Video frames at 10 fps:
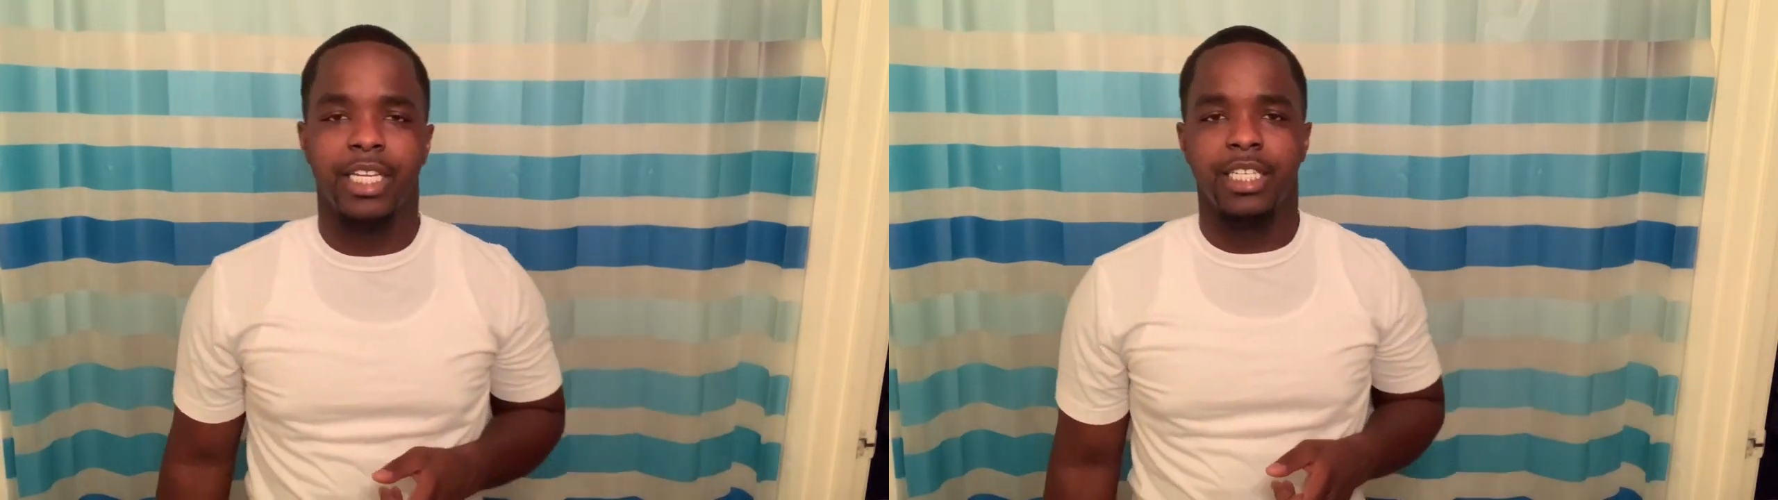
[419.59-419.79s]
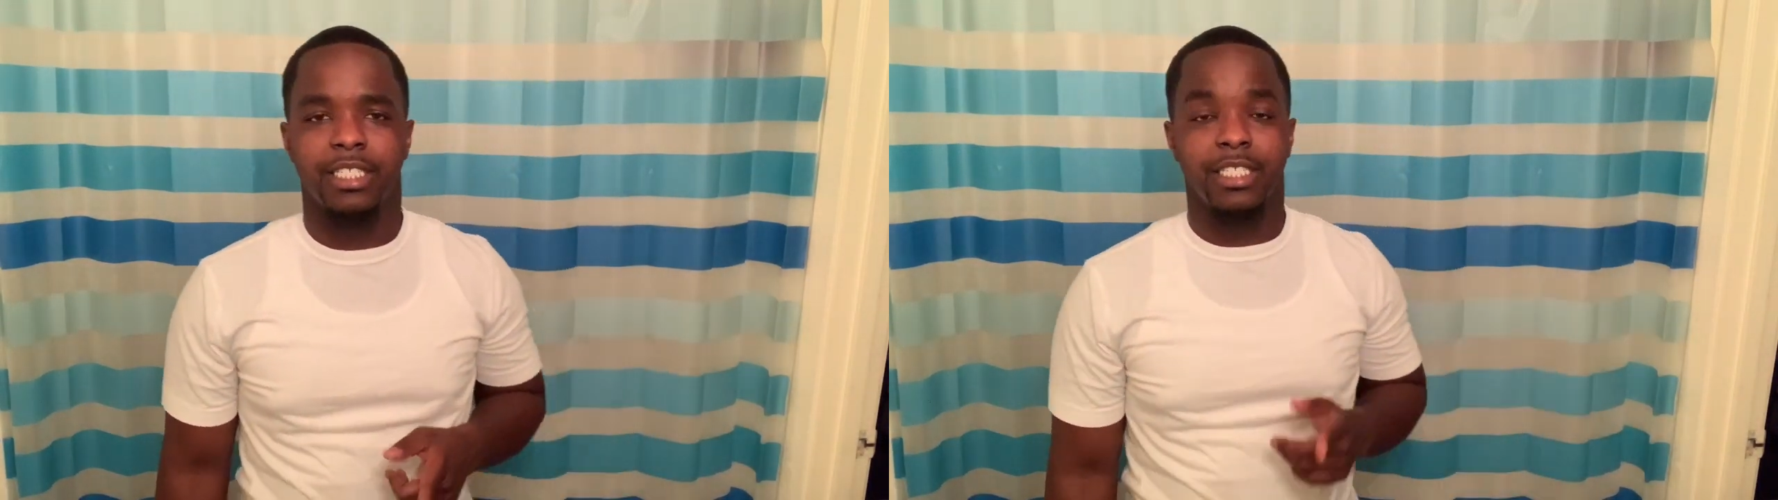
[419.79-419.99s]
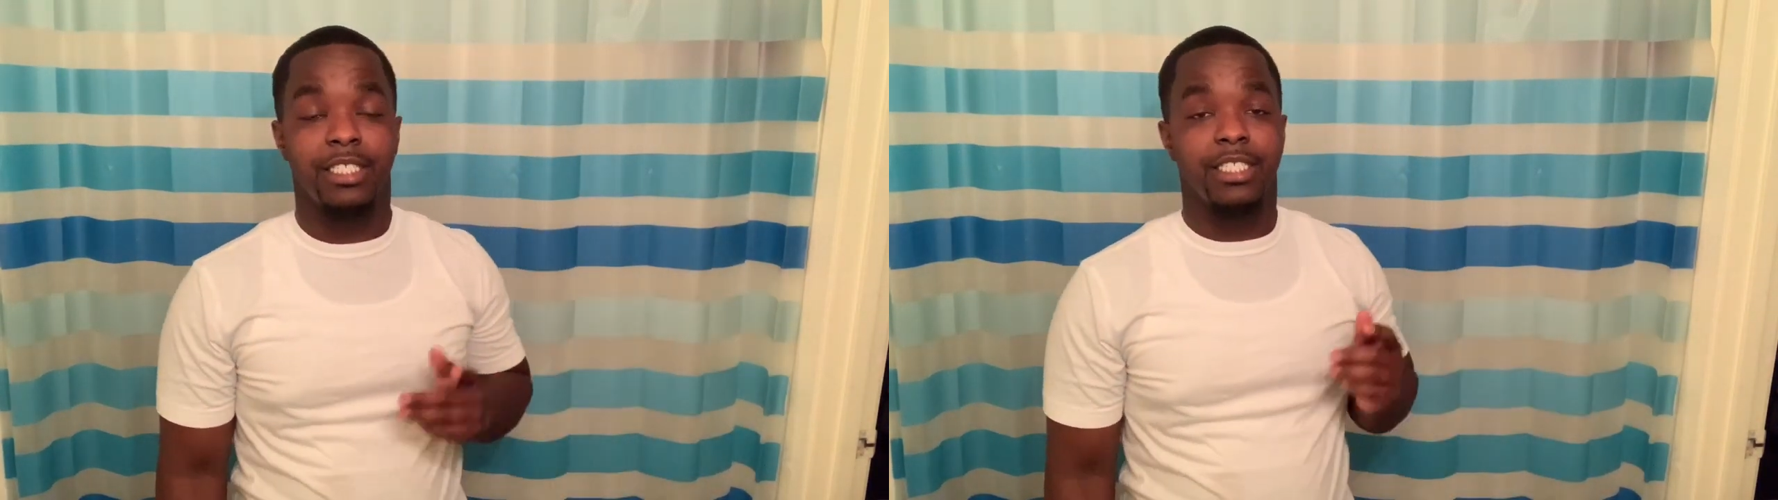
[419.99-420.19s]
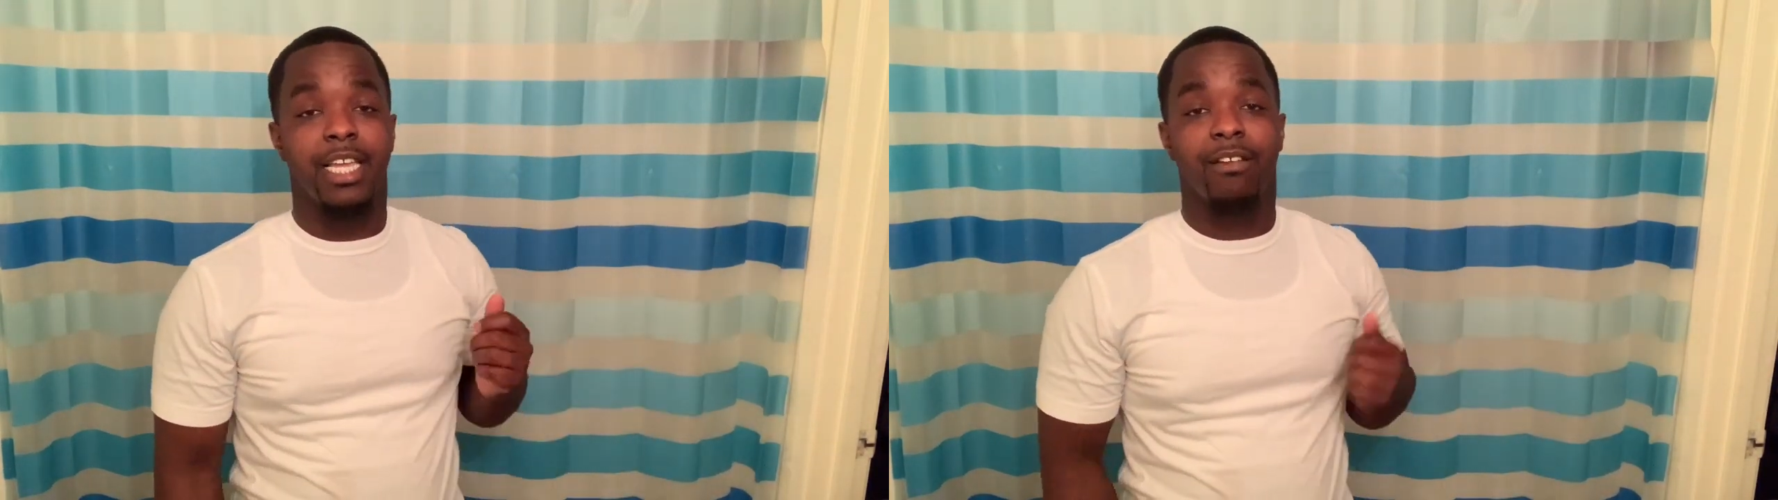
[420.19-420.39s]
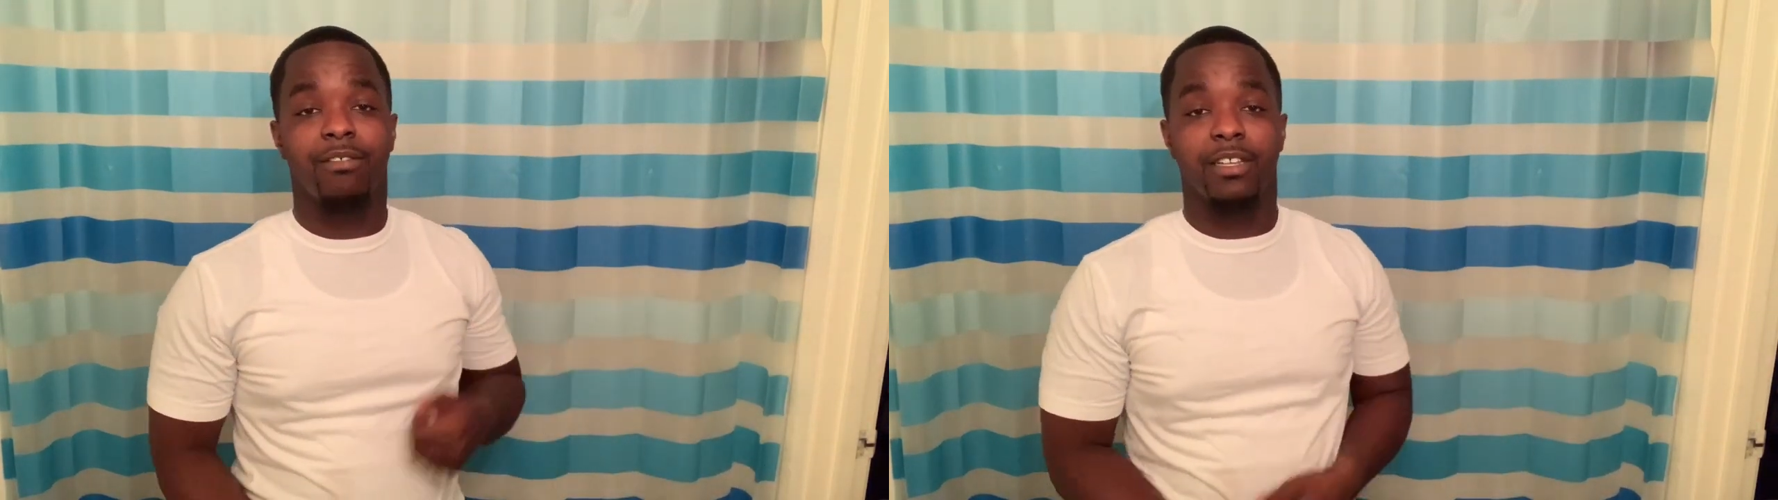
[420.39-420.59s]
She's
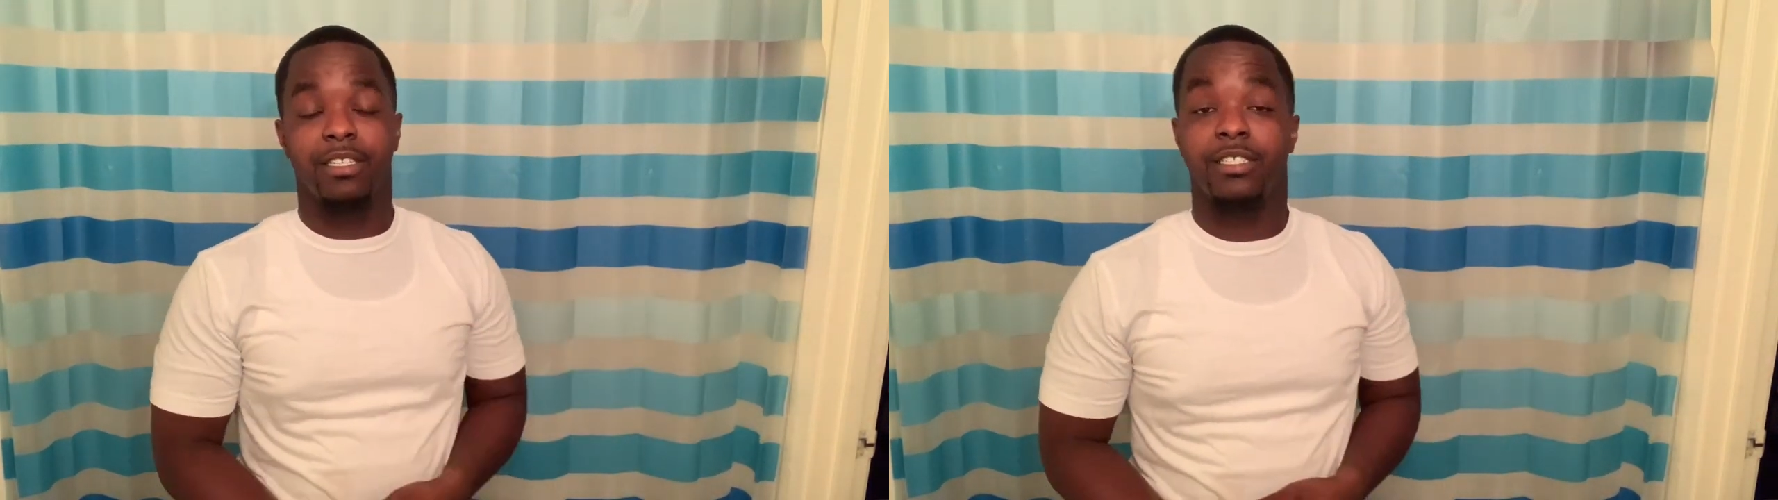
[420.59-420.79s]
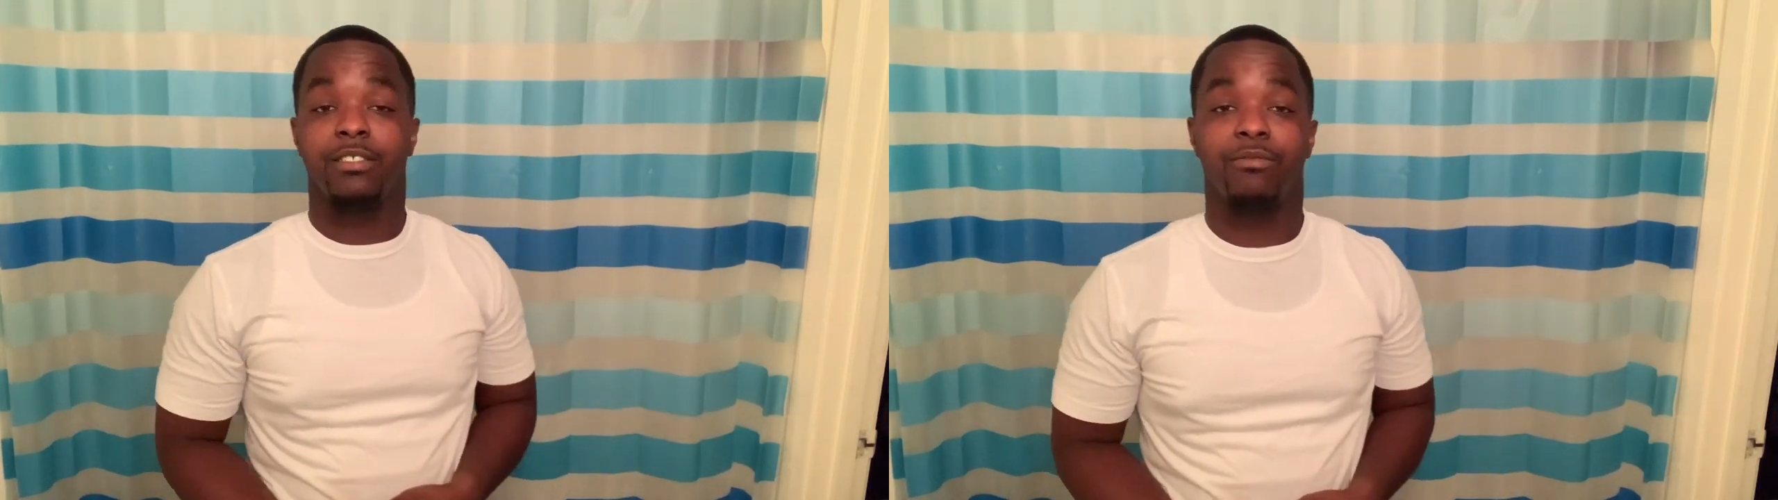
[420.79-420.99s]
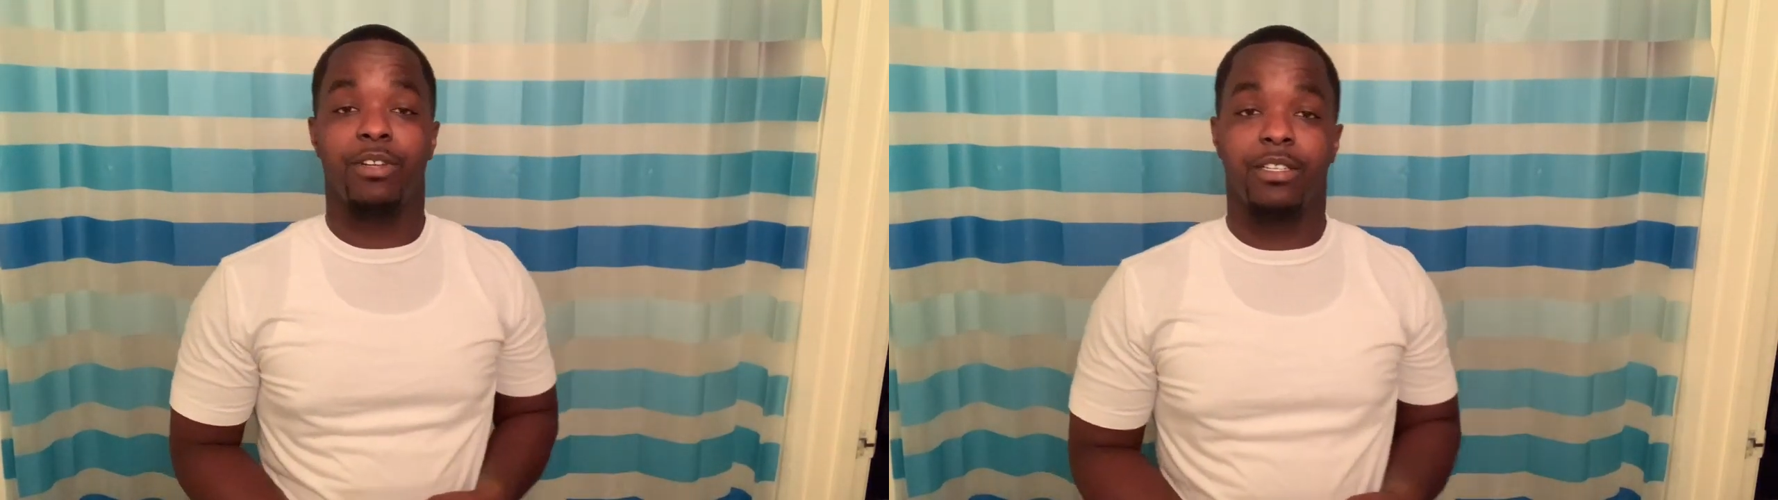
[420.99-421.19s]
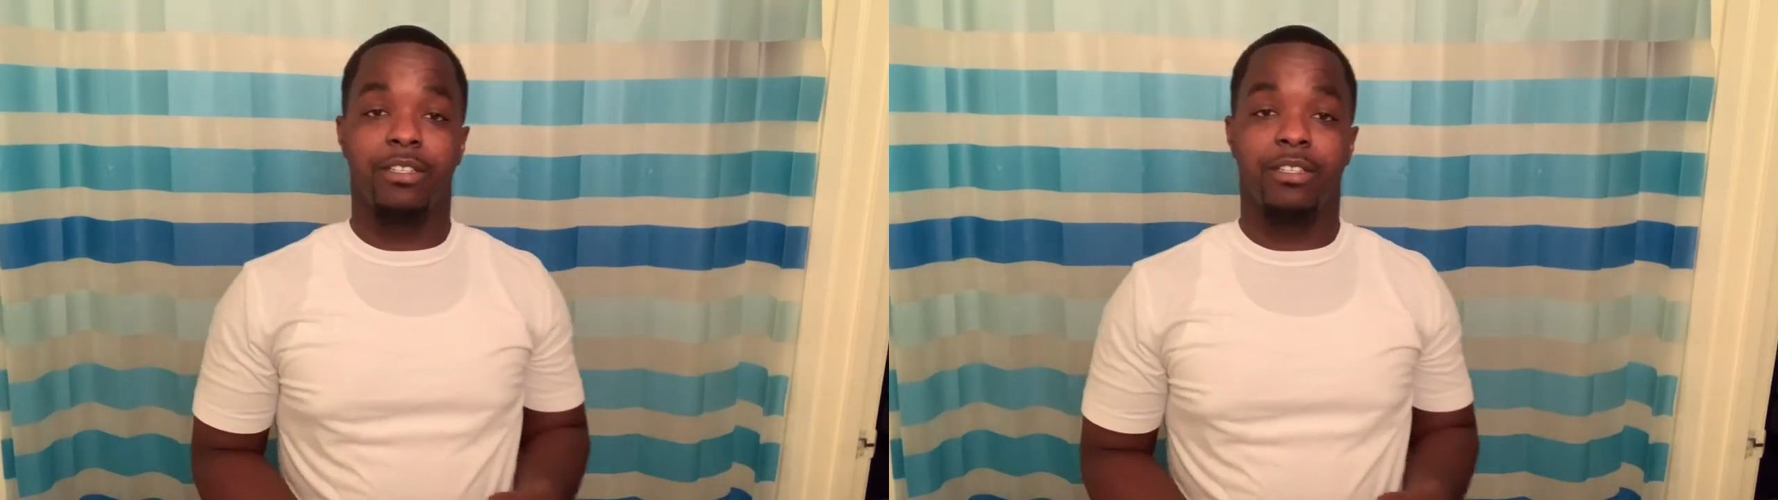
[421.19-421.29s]
one of